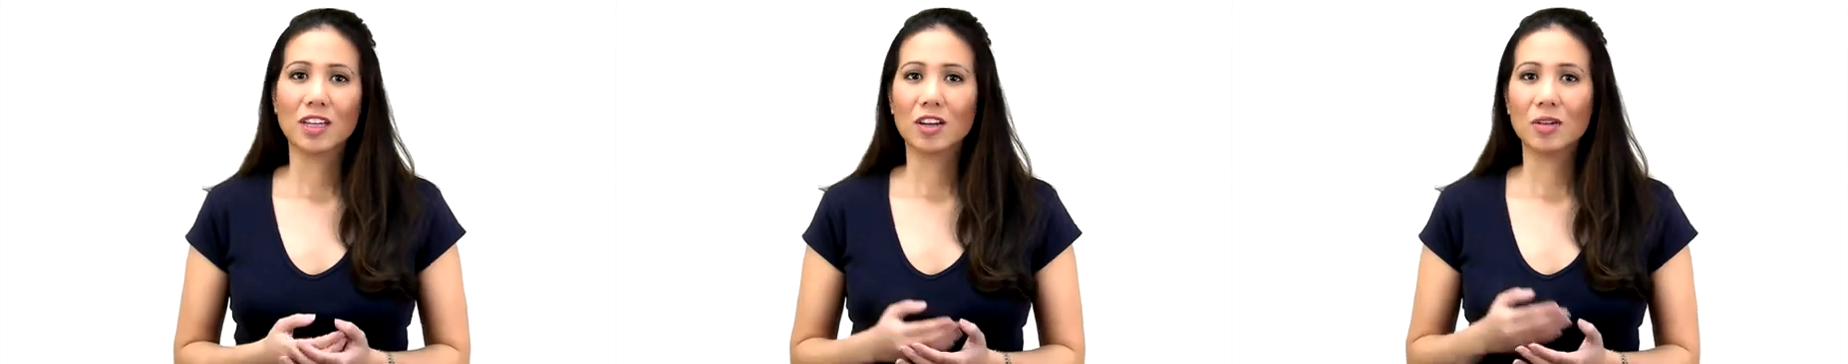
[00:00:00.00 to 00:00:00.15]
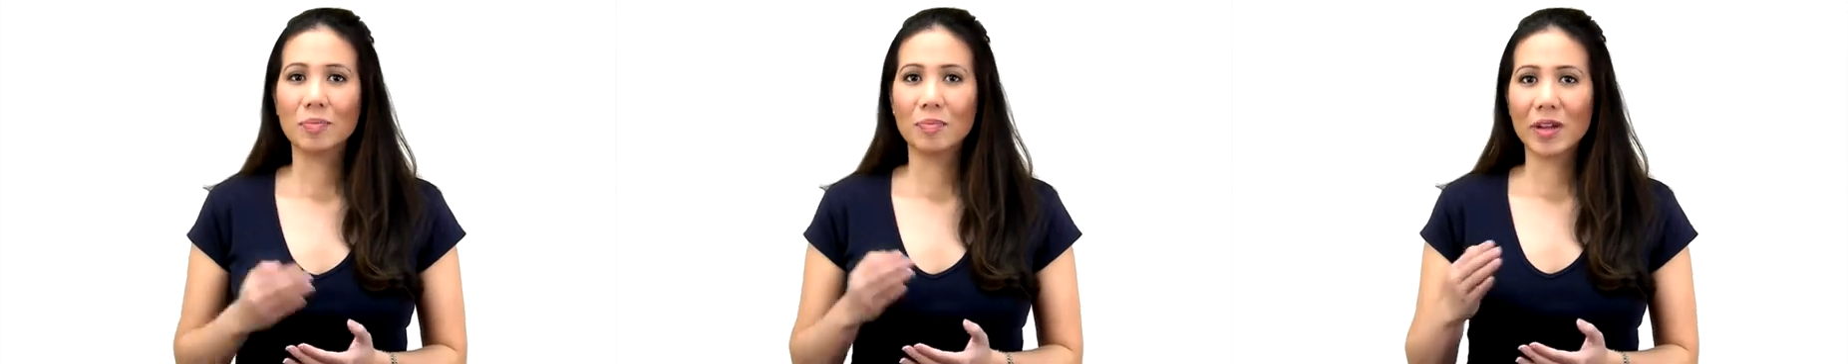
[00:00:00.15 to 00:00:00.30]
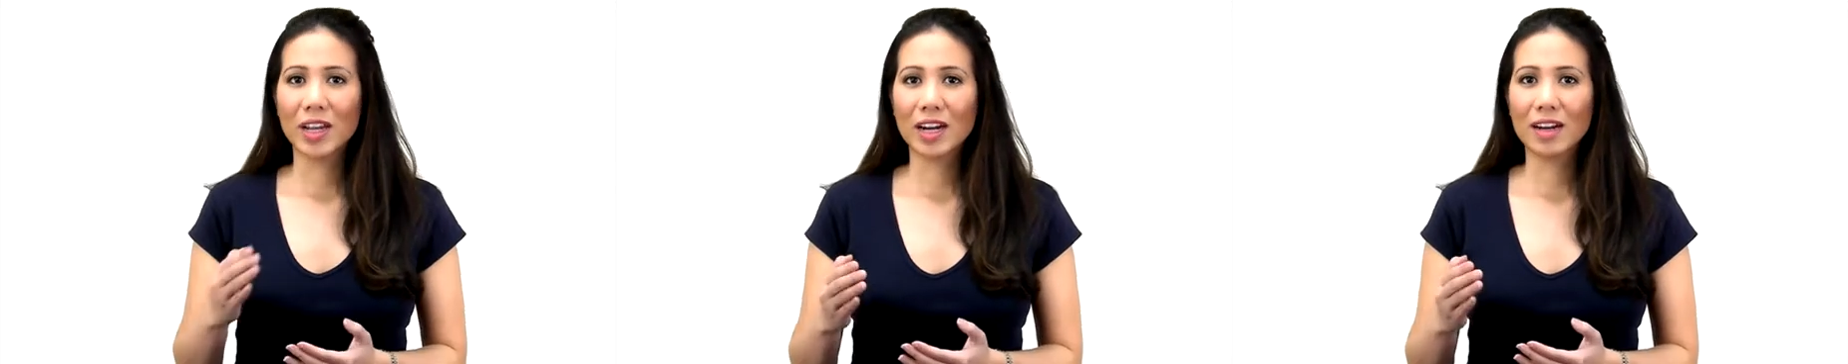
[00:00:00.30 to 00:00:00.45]

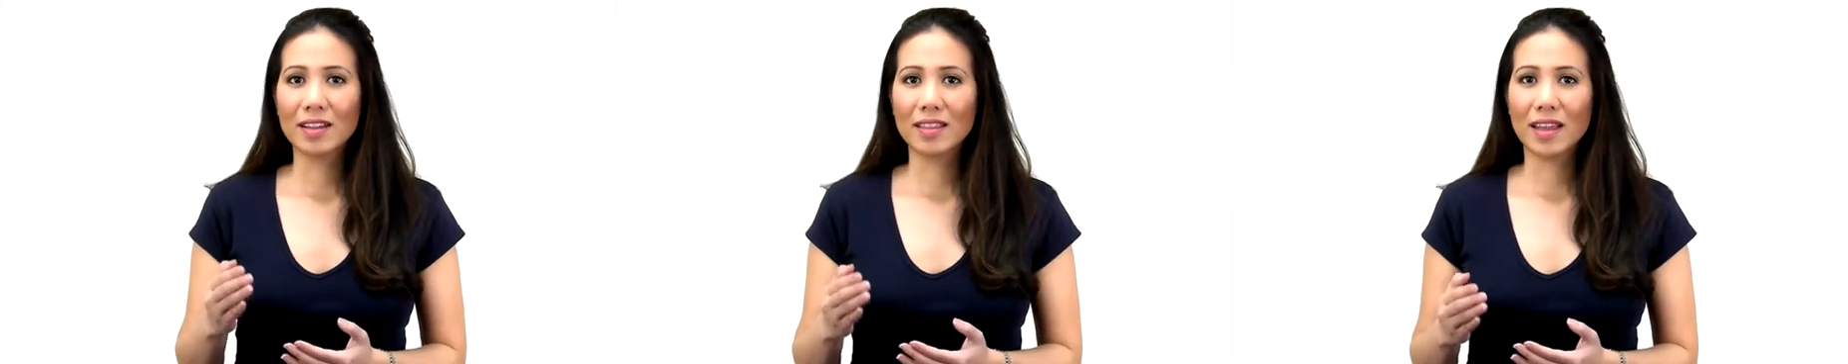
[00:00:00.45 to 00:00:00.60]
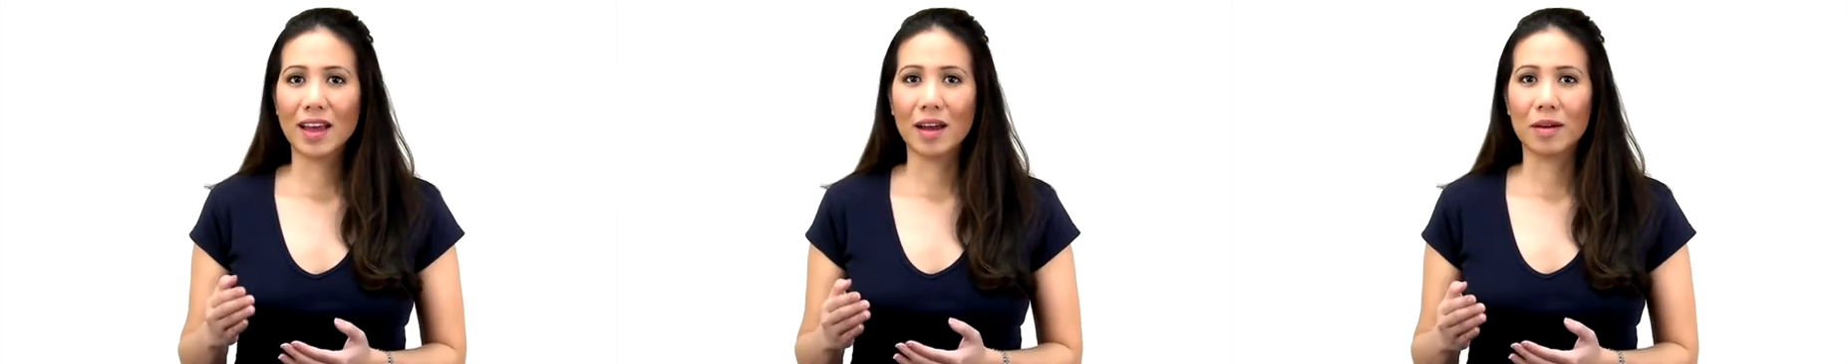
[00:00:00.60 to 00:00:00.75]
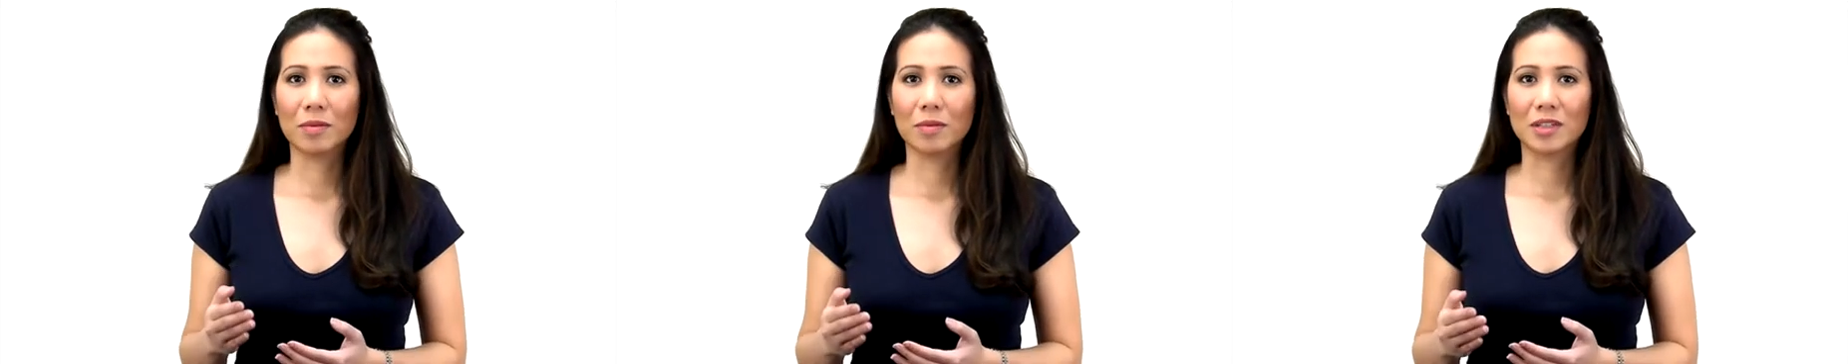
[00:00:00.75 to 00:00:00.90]
Compare
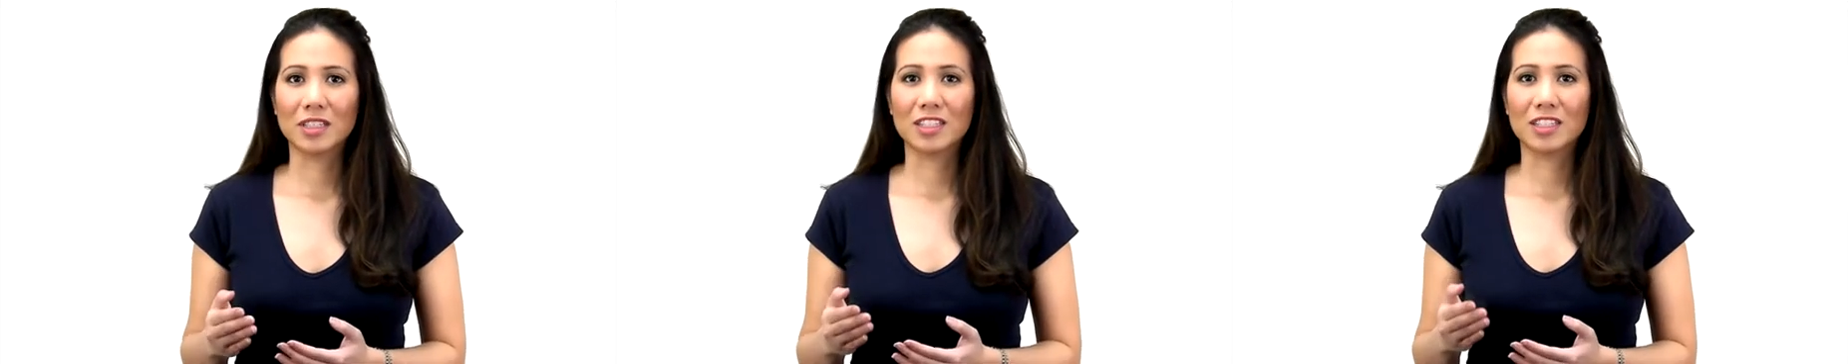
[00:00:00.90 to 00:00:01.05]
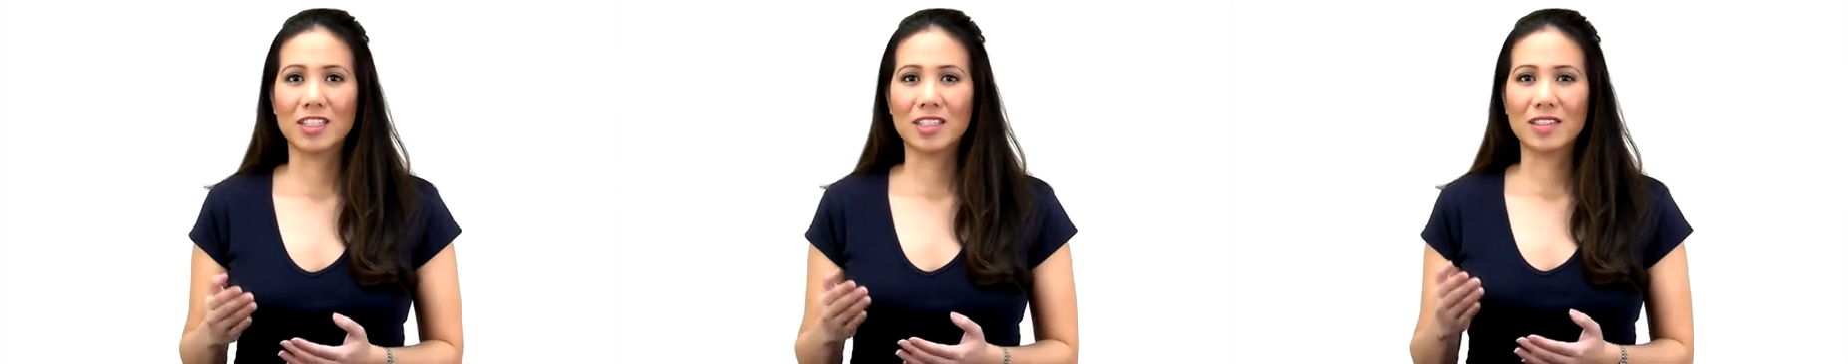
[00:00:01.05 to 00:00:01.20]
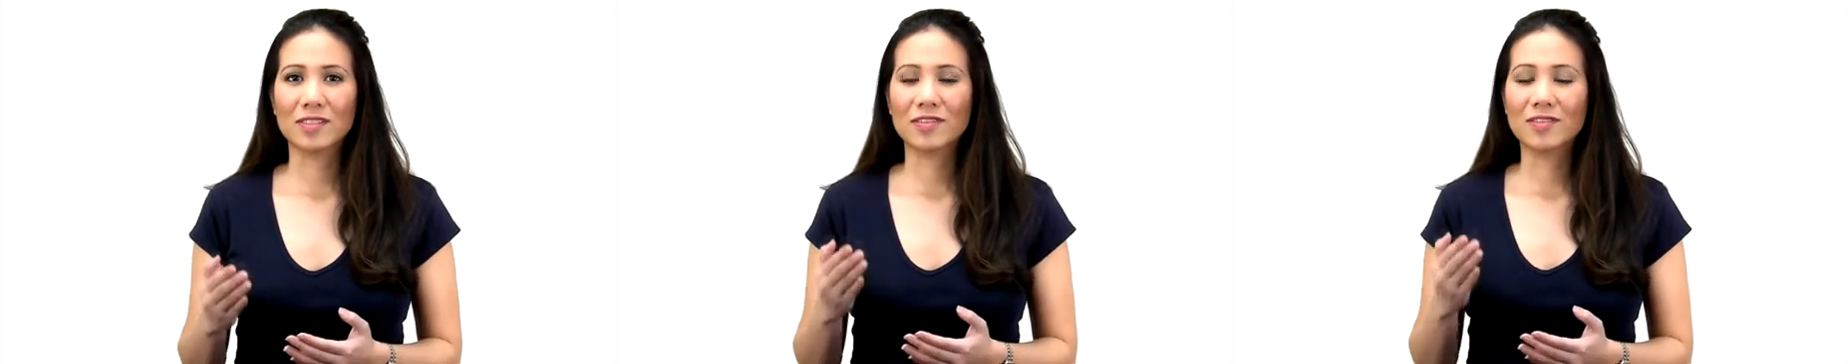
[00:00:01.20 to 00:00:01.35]
that with
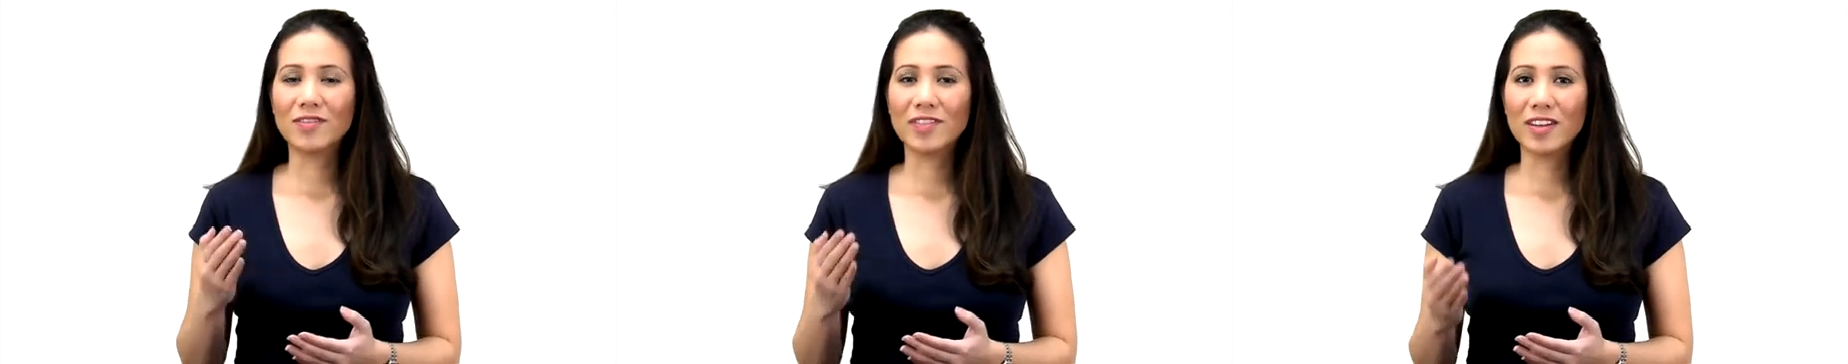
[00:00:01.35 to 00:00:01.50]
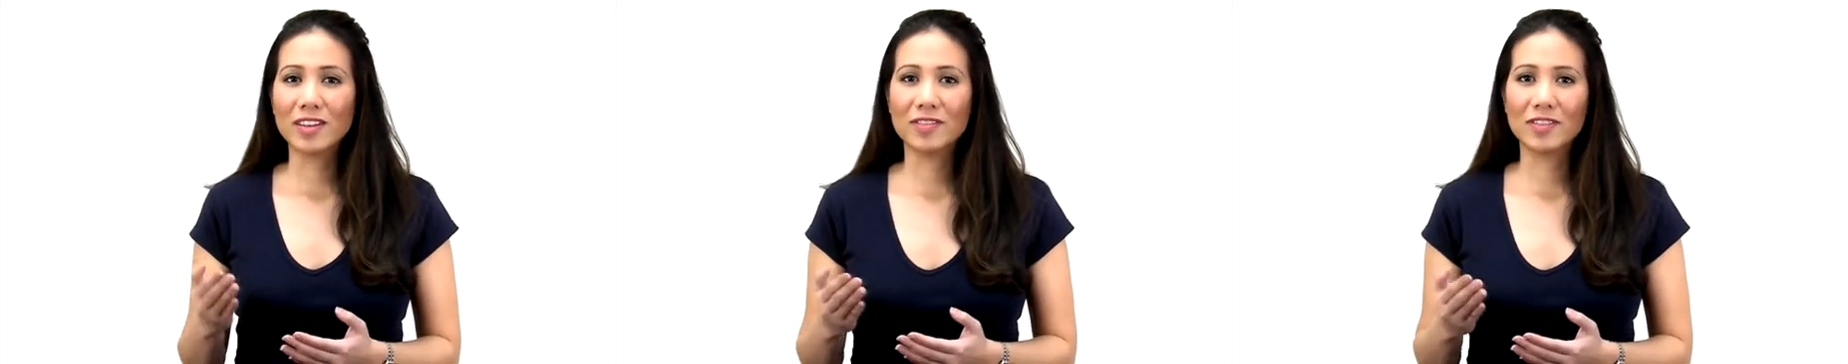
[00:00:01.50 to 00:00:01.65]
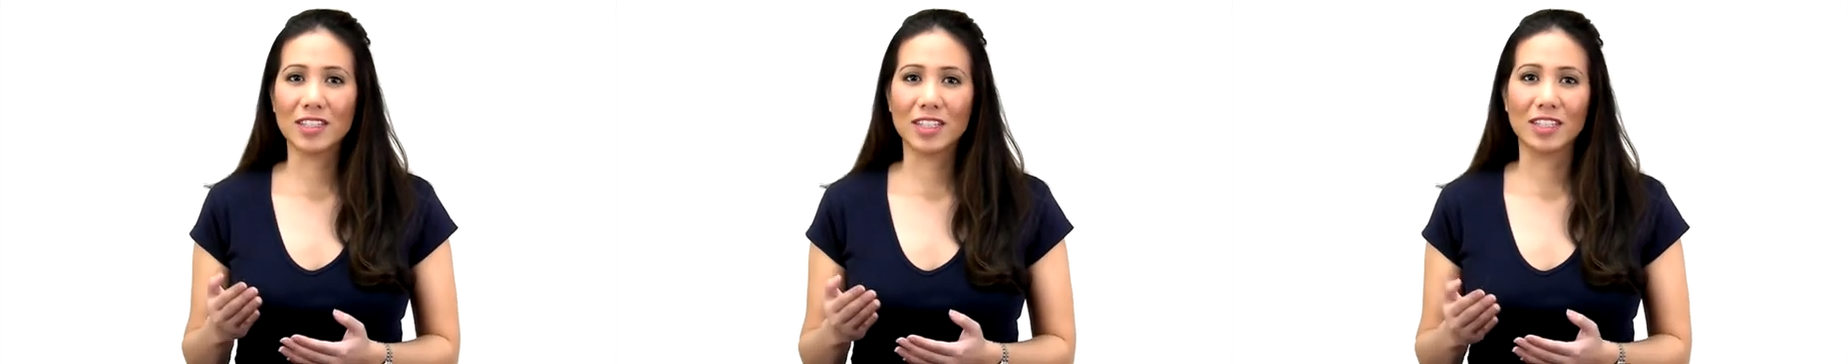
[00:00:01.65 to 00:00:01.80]
just
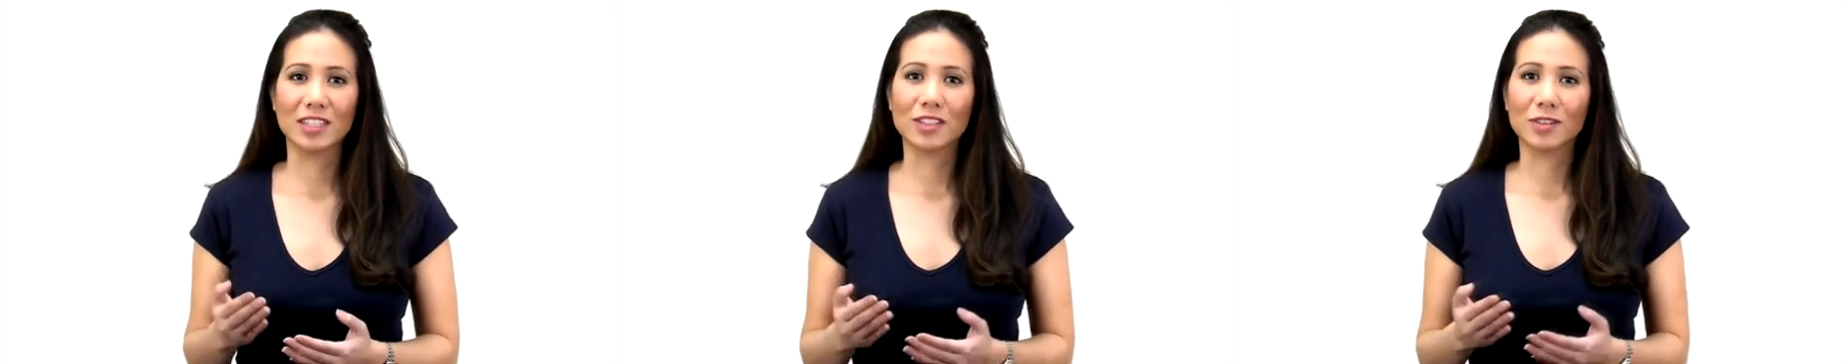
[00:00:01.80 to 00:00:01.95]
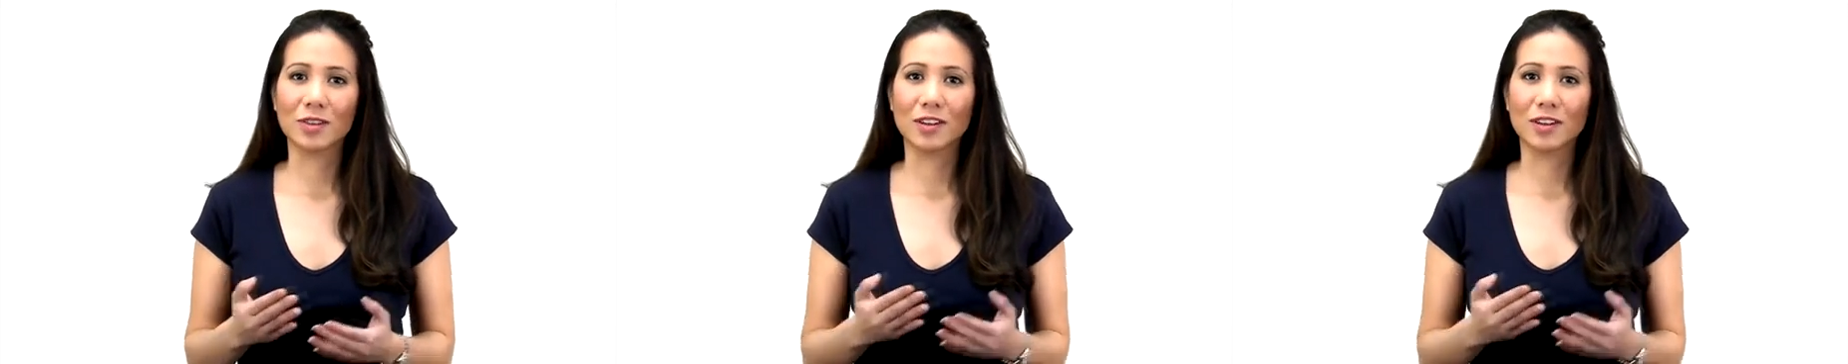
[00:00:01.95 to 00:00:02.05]
$50